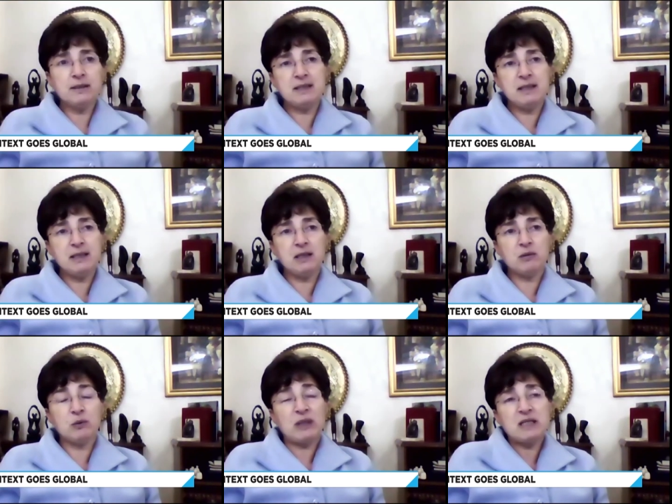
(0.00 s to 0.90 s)
peace
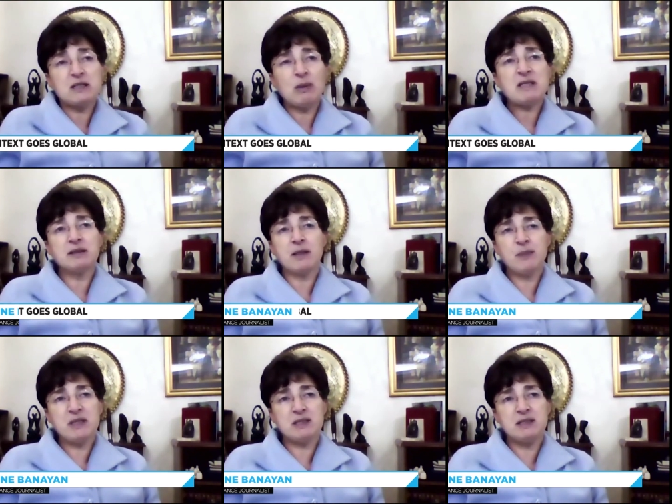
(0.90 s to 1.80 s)
deal, well, it wasn't
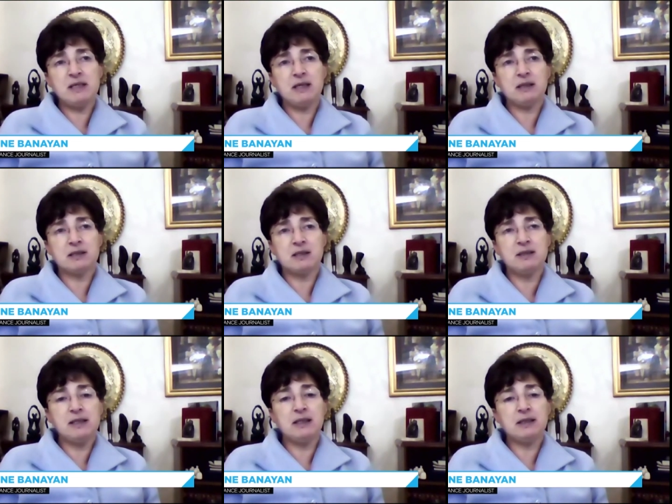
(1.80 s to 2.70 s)
a peace deal.
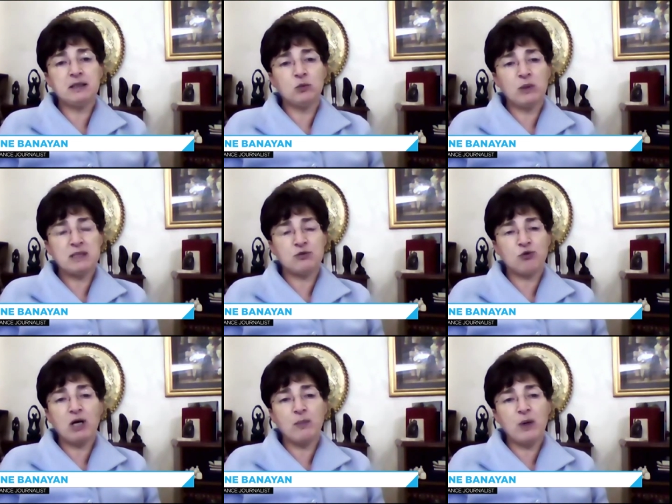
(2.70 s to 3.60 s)
This deal that was
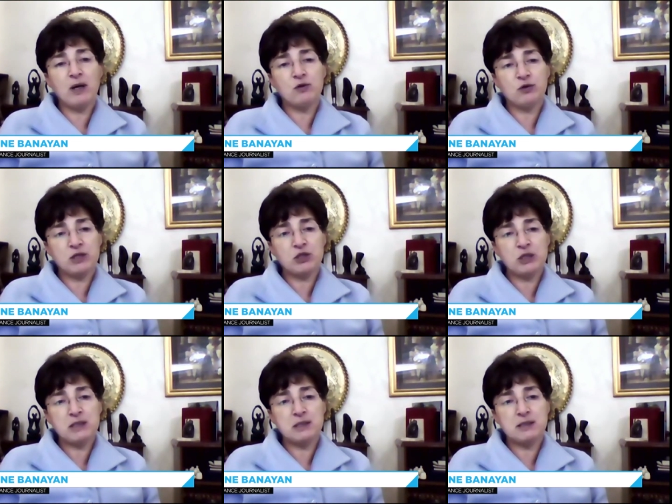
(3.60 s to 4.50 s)
struck by the
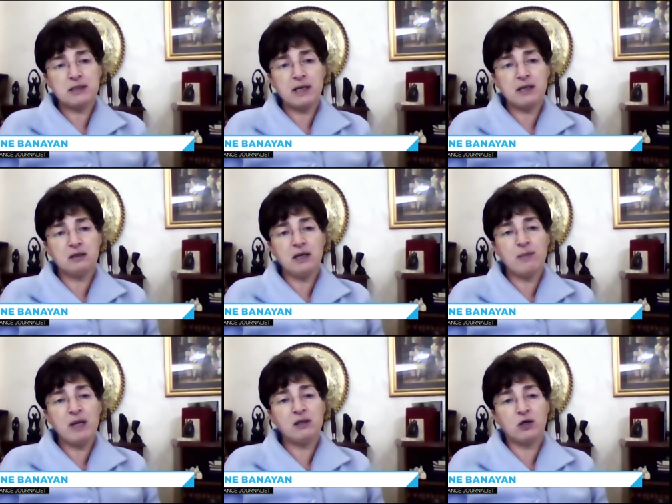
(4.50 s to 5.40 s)
Russians and
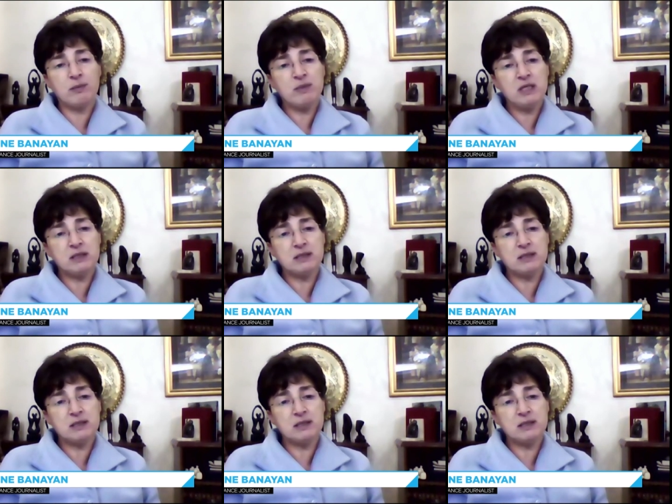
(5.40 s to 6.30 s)
they made the
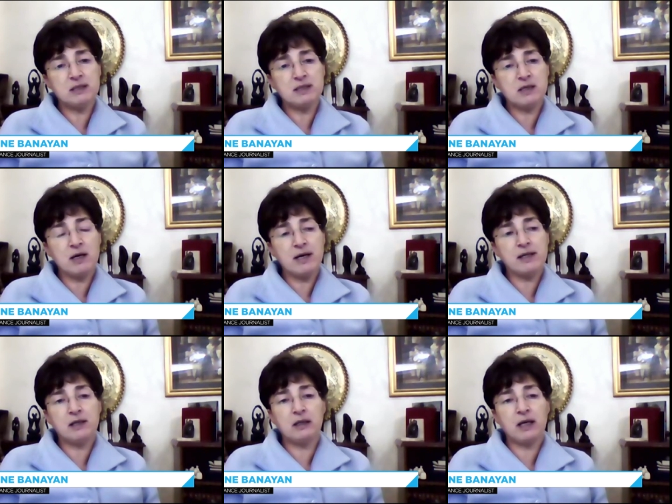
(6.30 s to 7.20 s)
Armenians
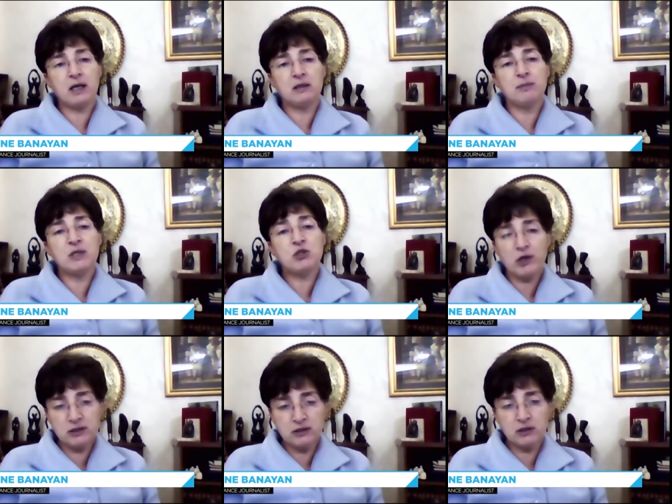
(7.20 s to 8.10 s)
sign, and like the
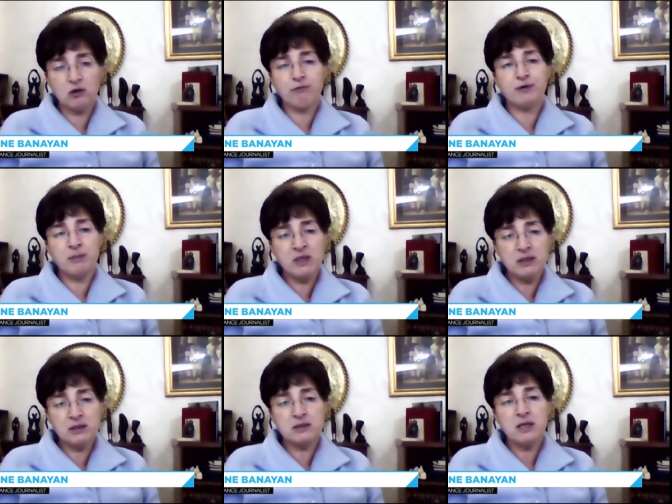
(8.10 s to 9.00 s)
majority of
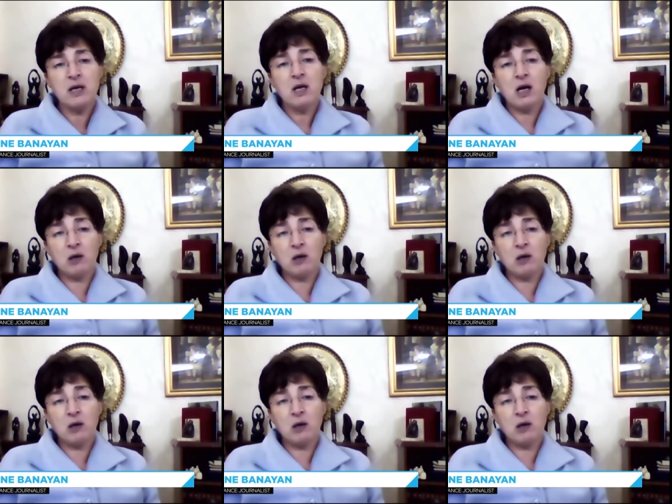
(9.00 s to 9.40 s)
Armenians